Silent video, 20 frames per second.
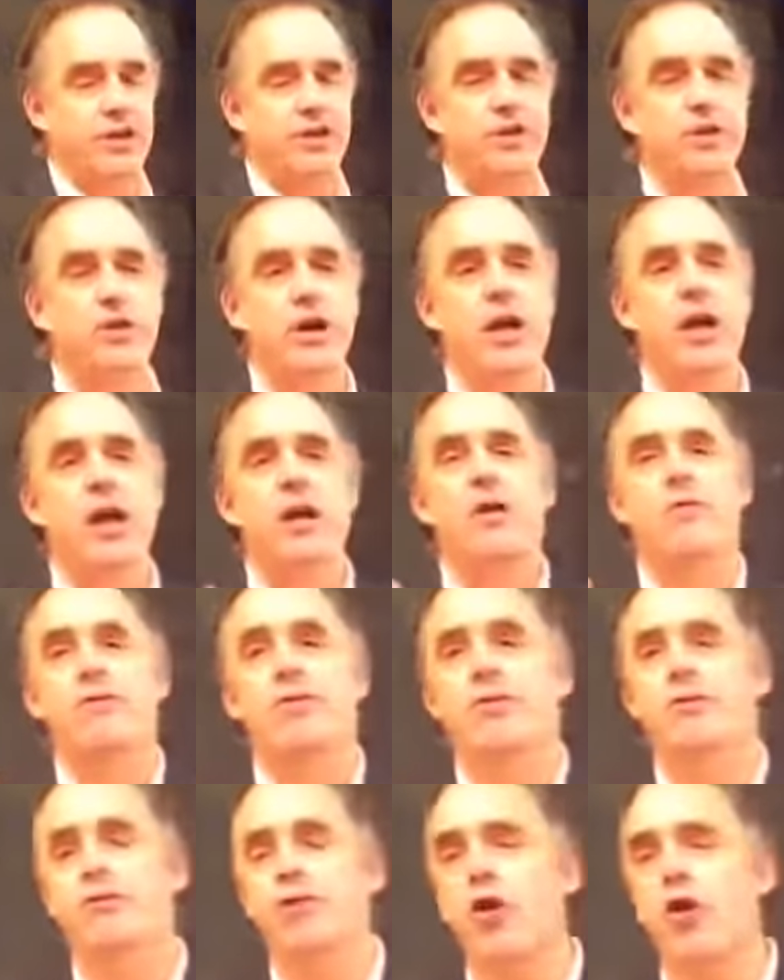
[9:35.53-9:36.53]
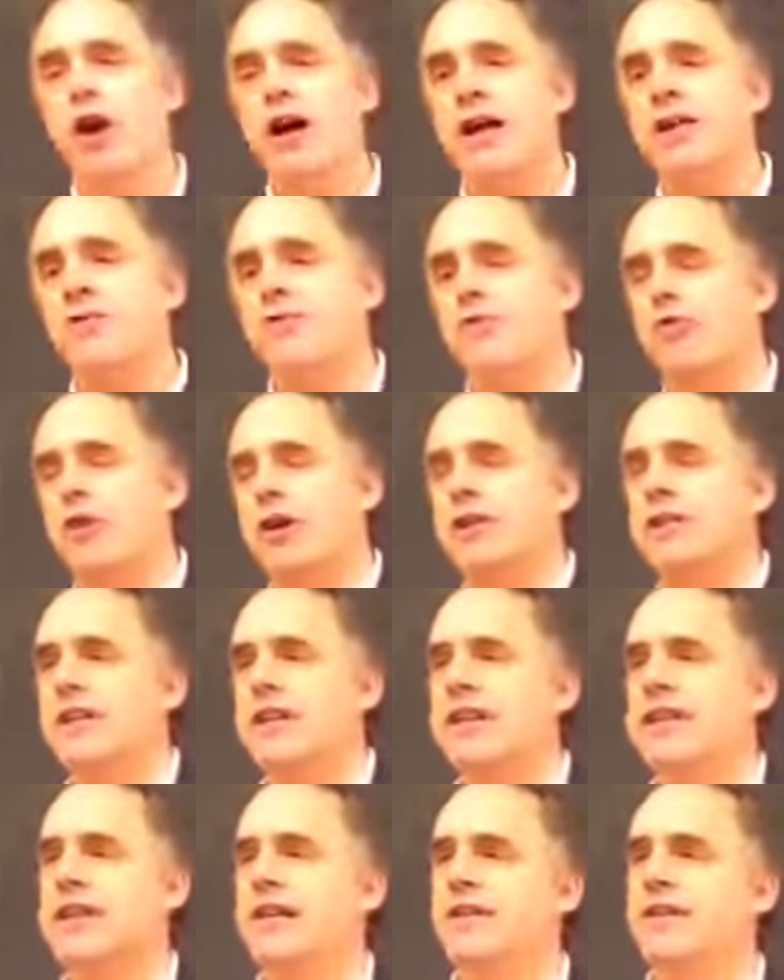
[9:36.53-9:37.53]
So for Freud, Freud's
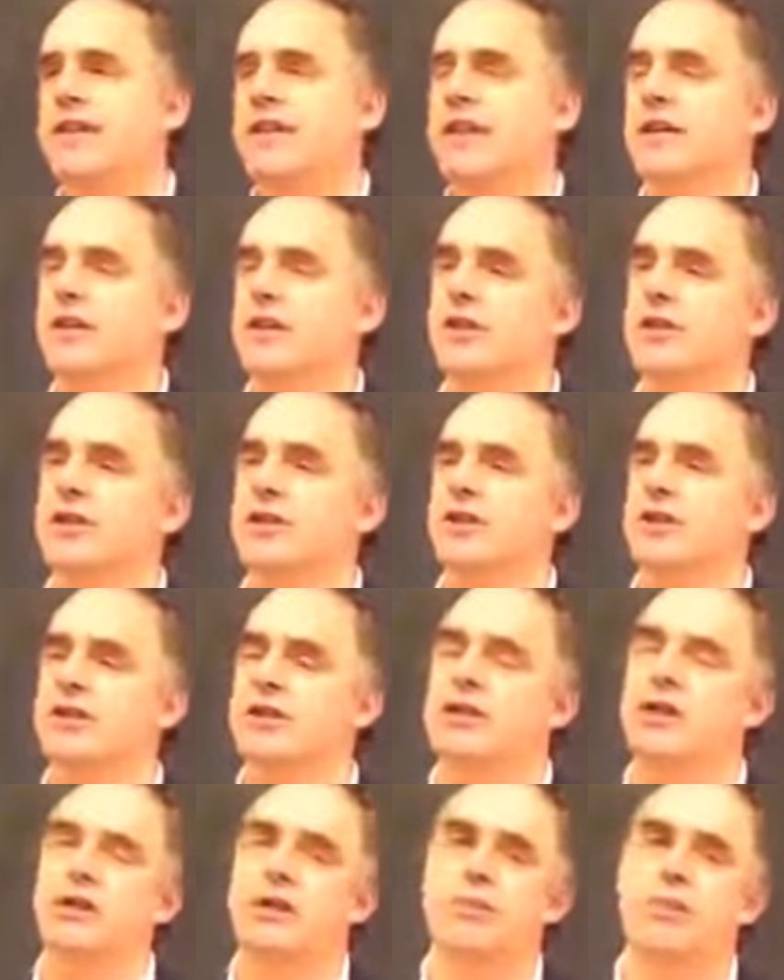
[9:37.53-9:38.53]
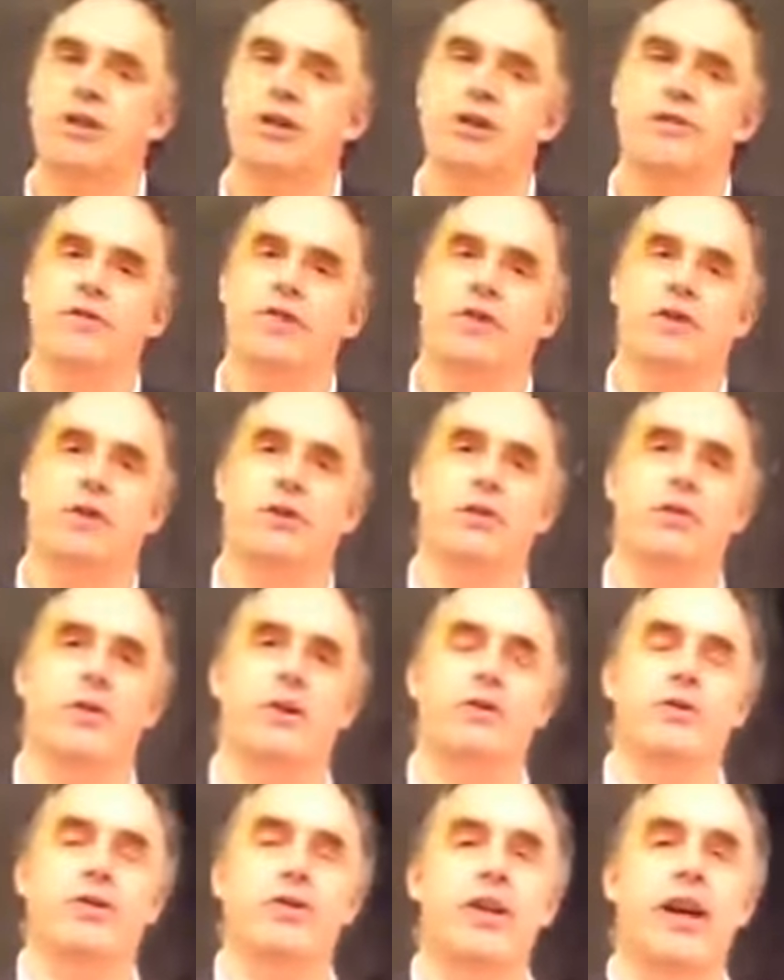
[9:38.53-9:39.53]
idea of the unconscious is somewhat difficult to
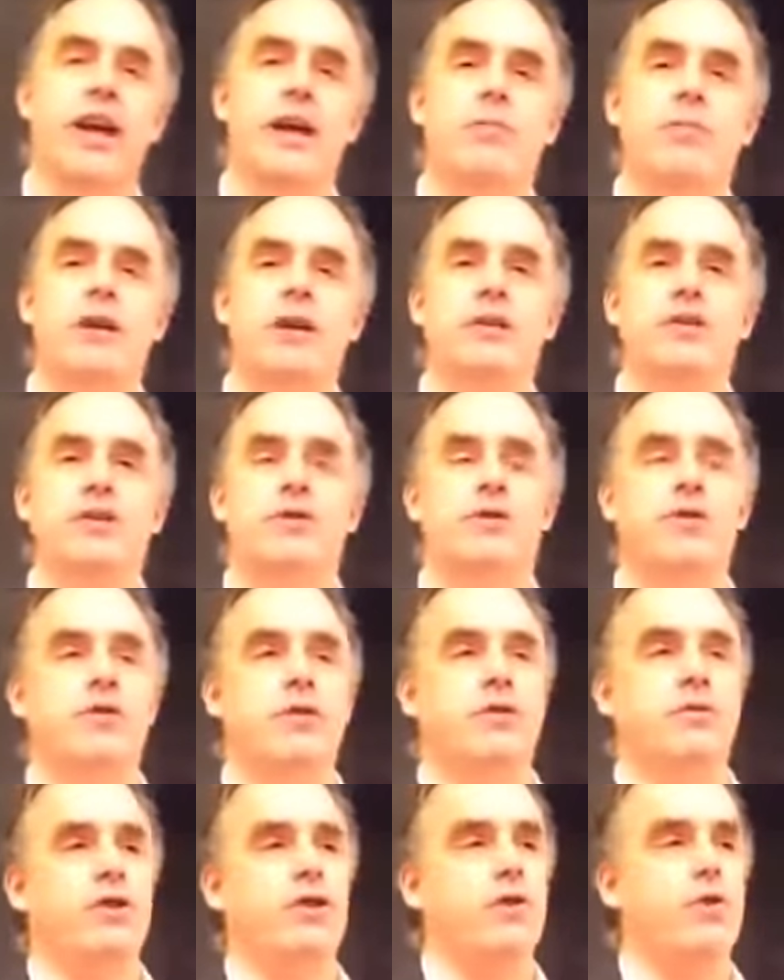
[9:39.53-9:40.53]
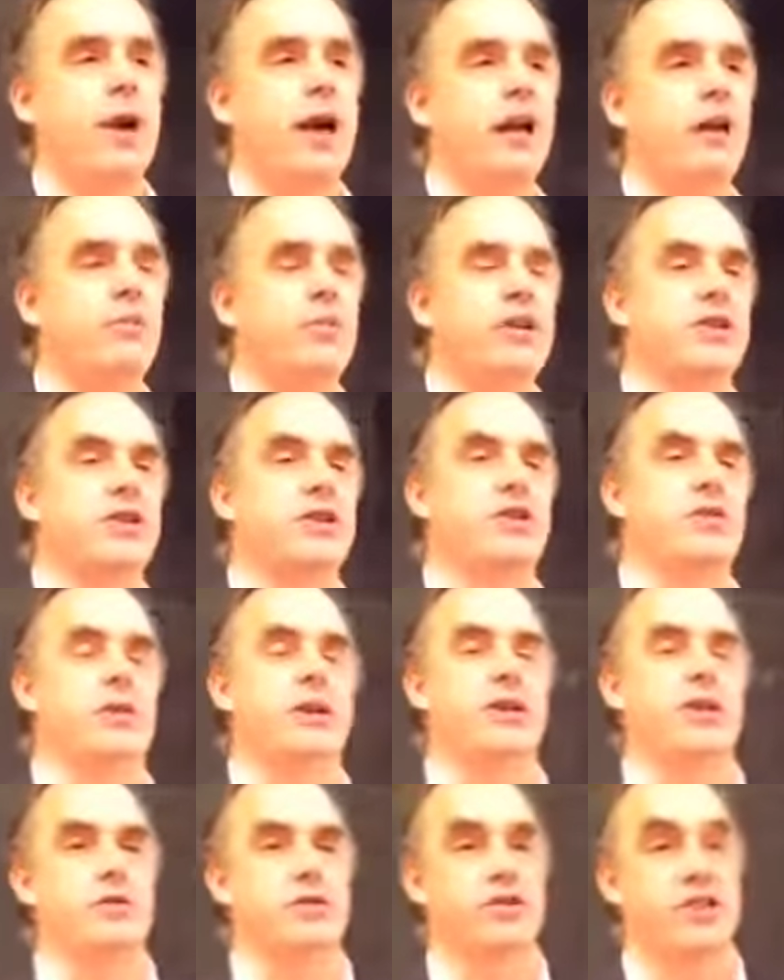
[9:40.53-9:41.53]
understand because there's sort of two elements to
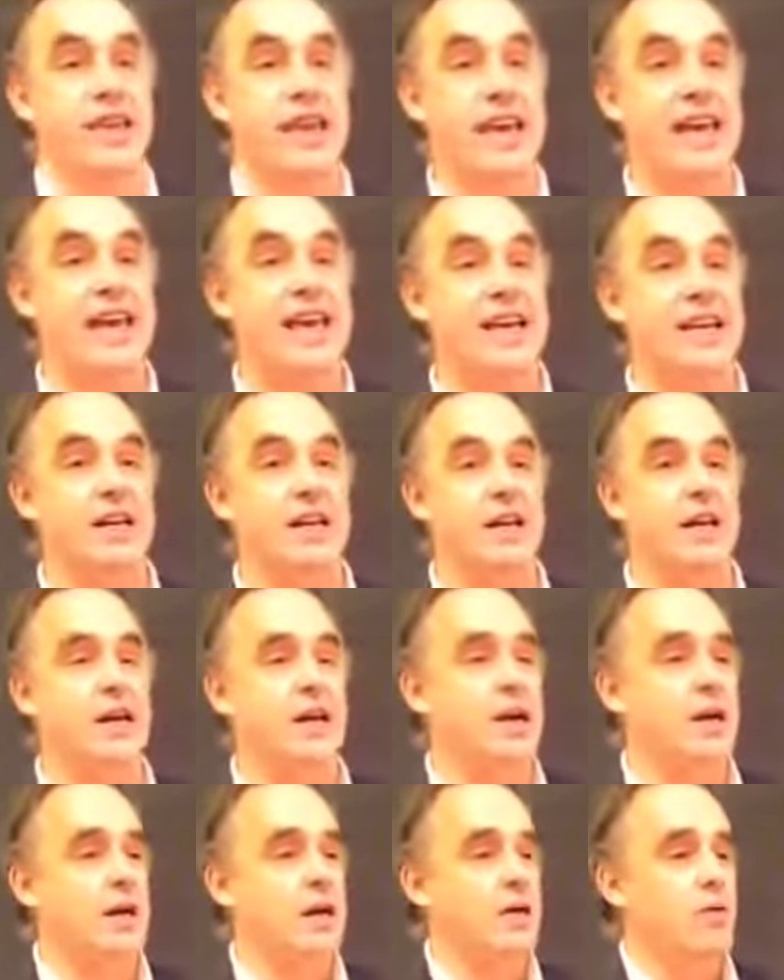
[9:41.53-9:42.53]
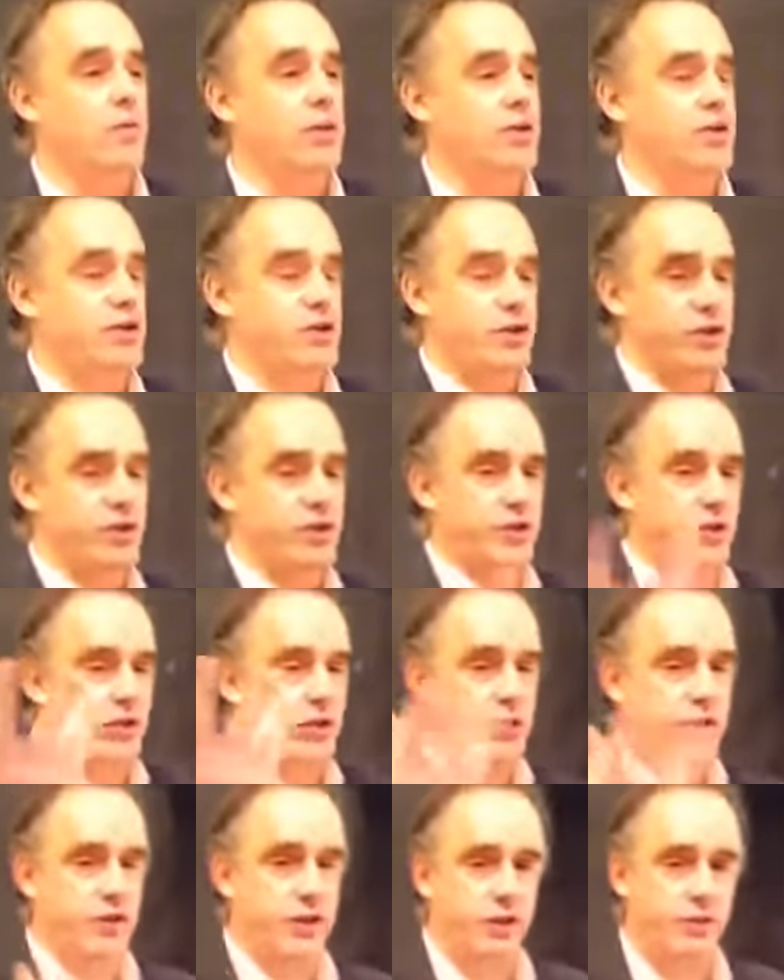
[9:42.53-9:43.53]
it. There's the id, which is the
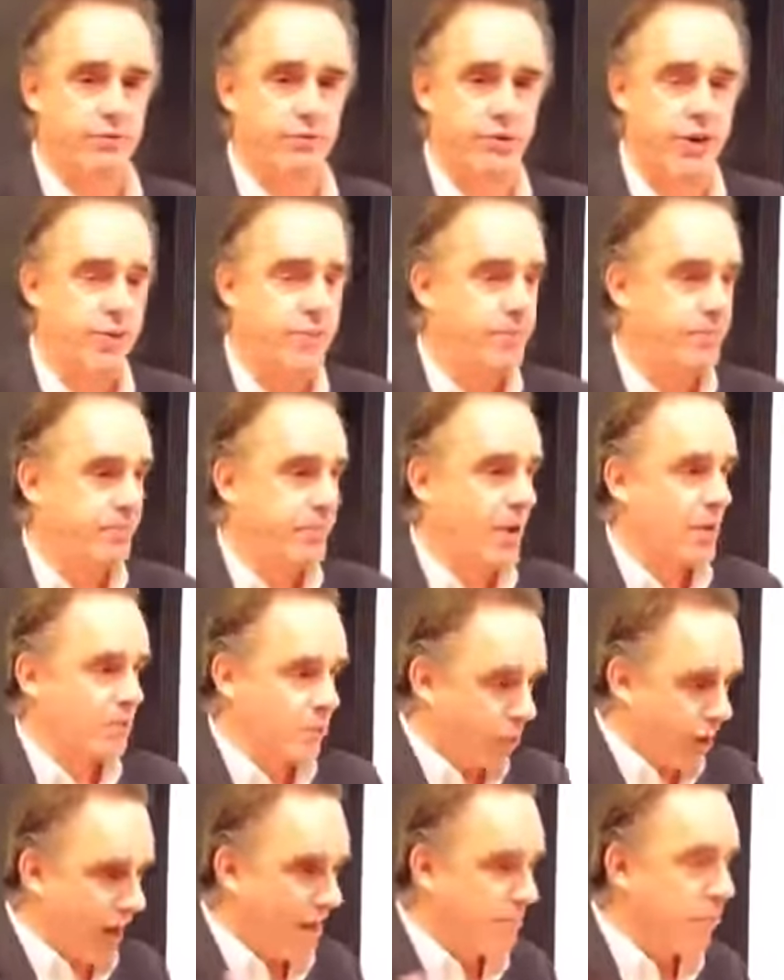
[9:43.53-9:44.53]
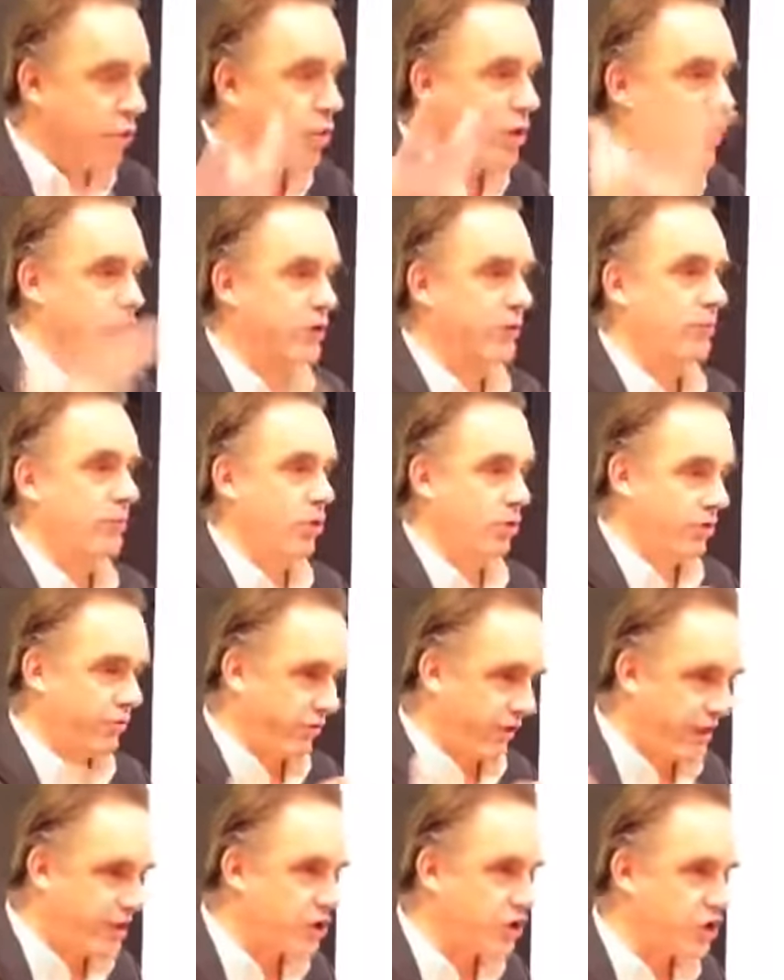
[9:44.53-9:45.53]
source of primordial
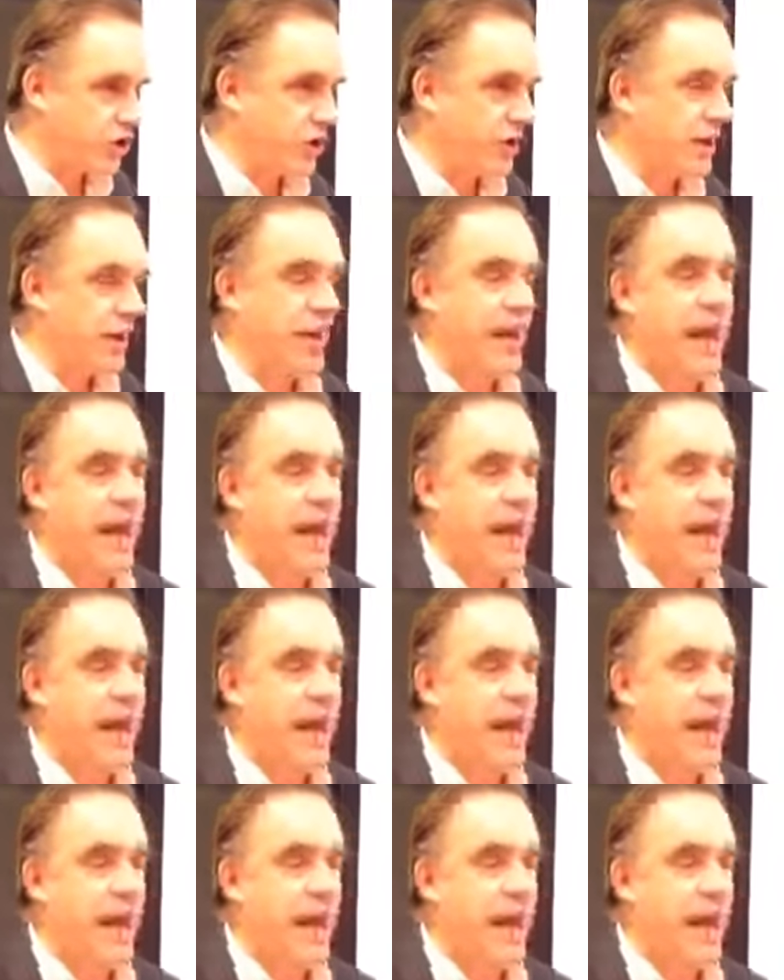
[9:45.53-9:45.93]
motivation.